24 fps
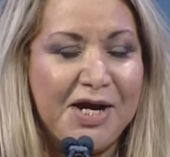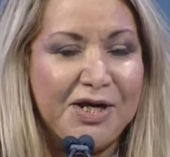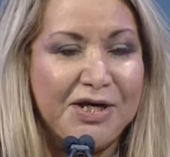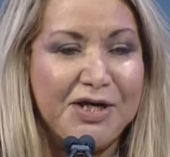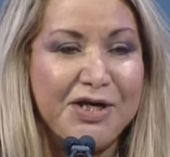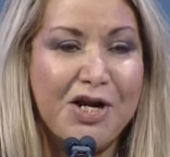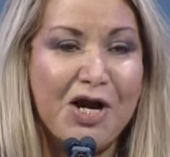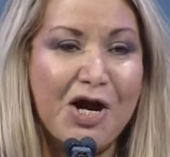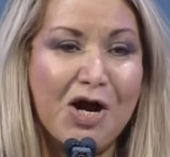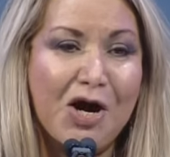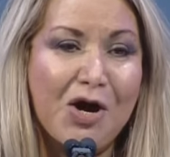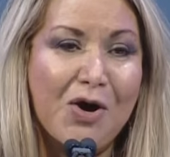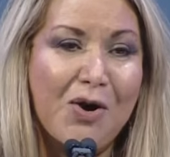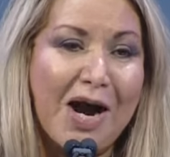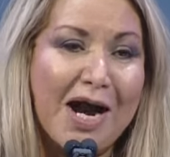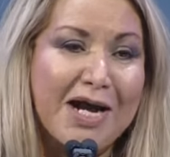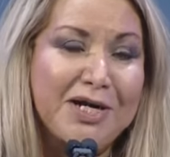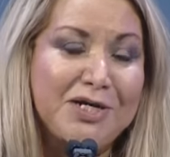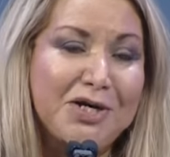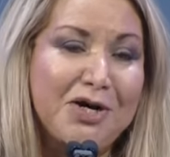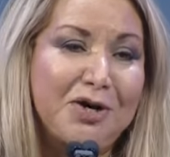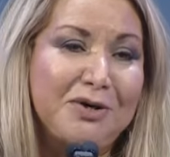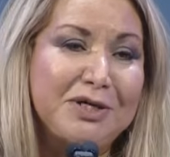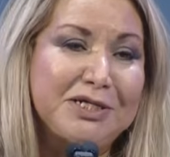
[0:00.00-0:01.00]
You
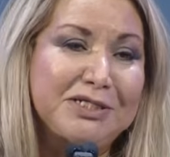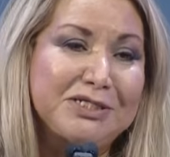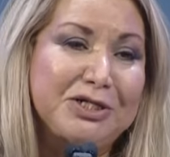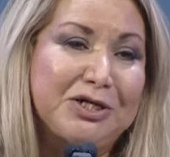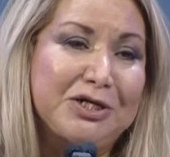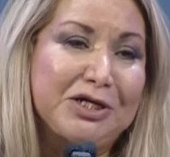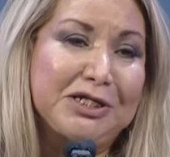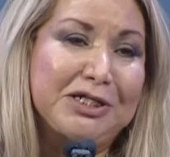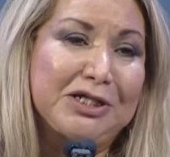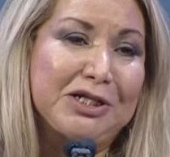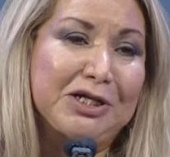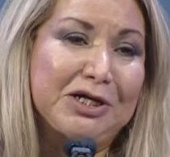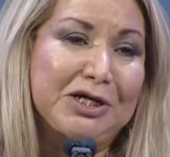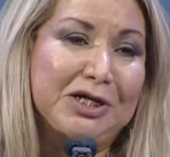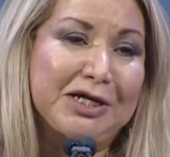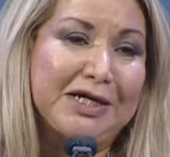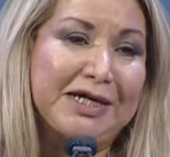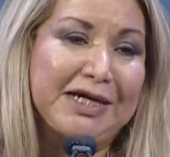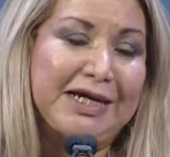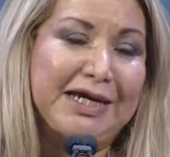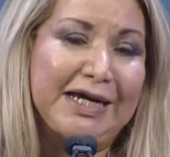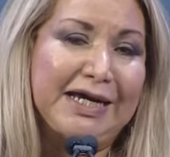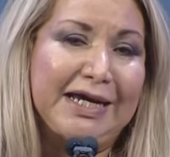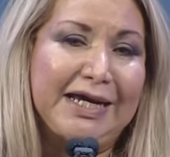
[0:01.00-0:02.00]
know he's good
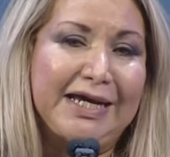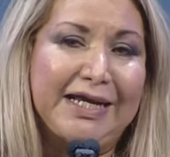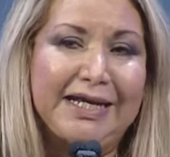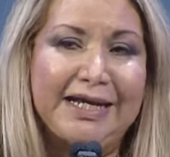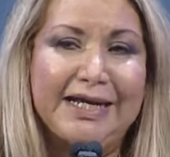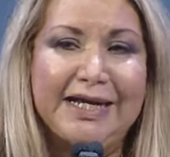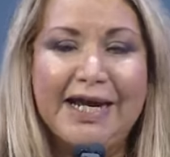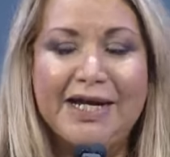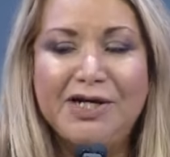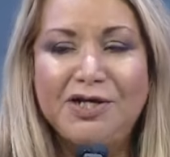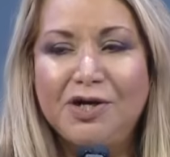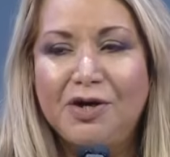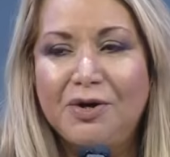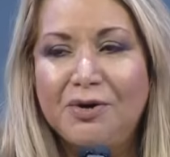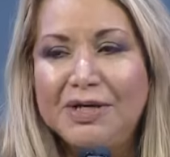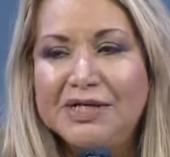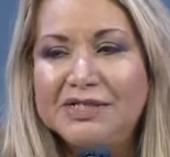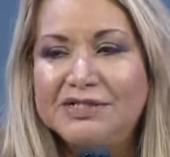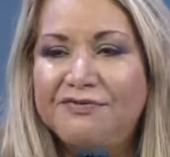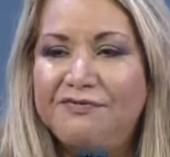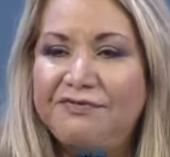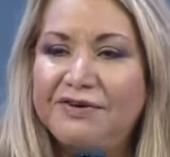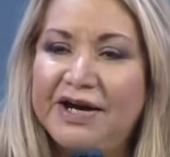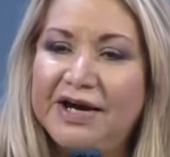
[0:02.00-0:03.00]
looking, and I know
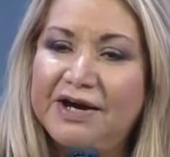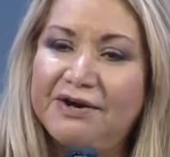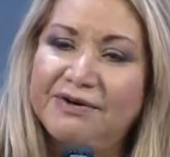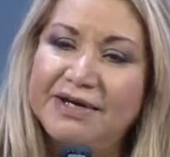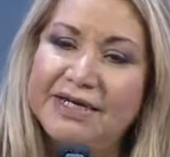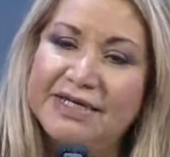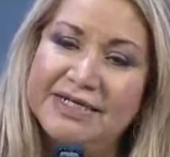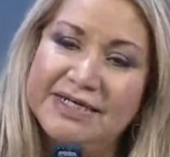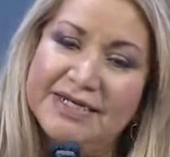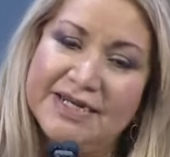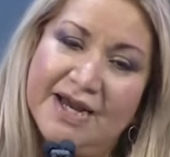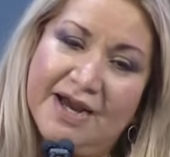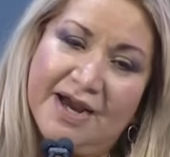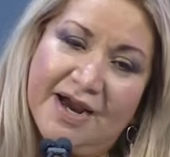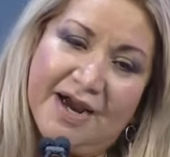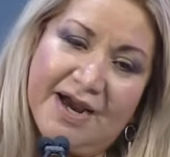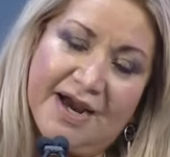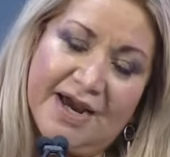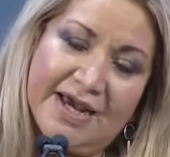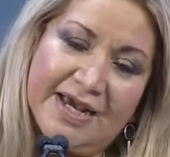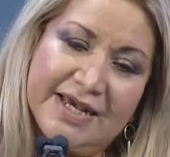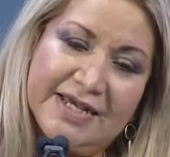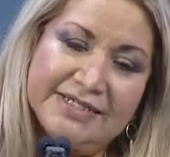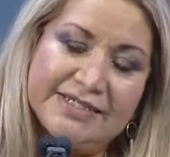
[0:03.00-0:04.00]
he's very
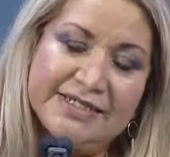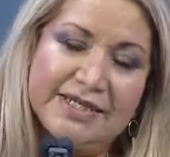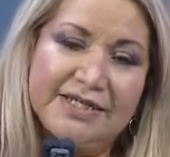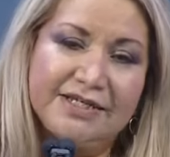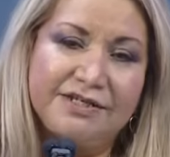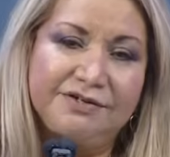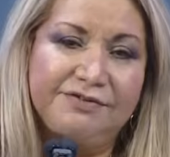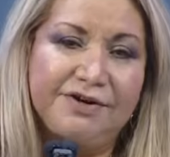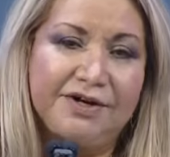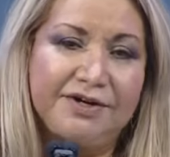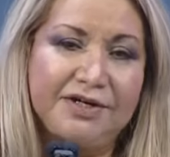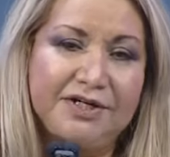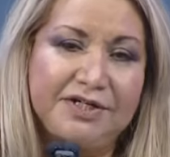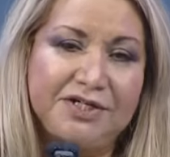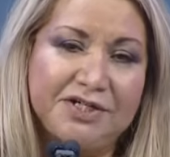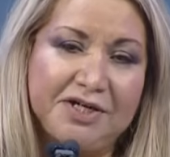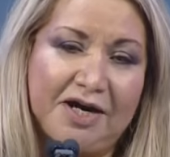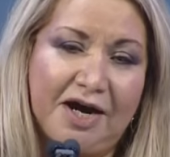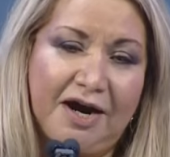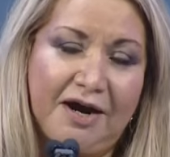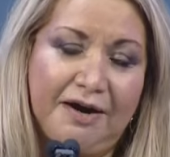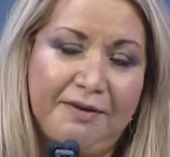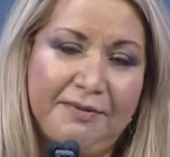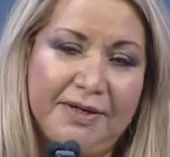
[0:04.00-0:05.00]
nice, and he's very
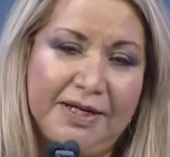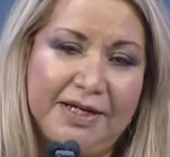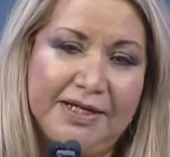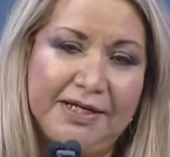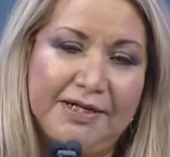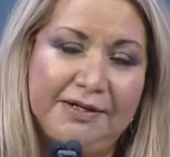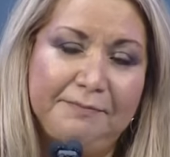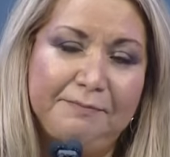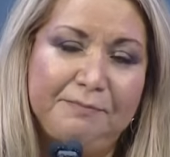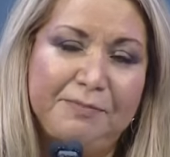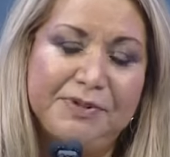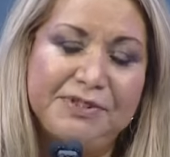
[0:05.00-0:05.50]
charming,